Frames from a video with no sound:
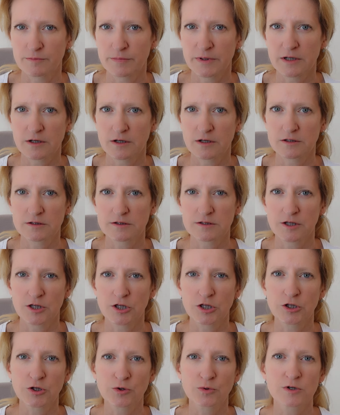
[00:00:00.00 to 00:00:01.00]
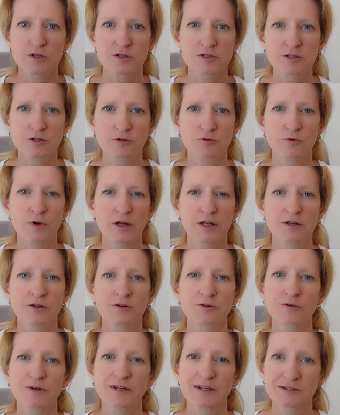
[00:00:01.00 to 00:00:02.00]
because you are
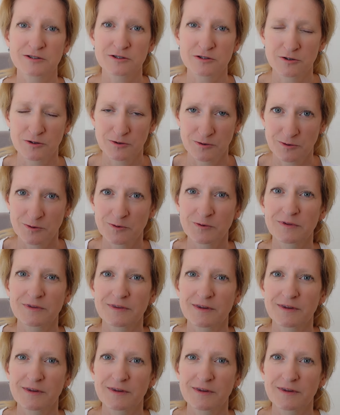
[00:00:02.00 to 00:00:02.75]
surrendering to